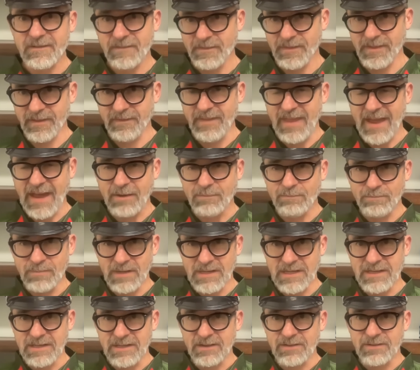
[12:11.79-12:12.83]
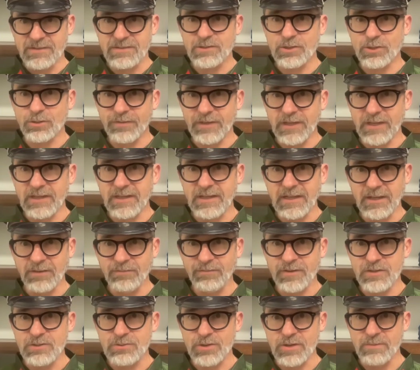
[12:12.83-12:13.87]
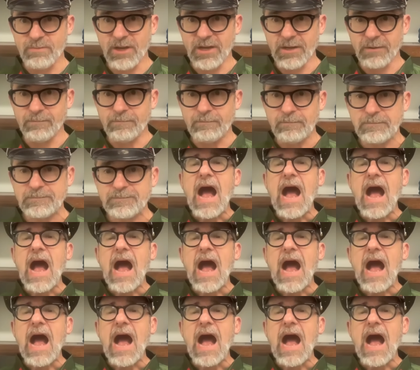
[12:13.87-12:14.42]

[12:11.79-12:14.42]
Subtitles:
than that median Soviet infantryman.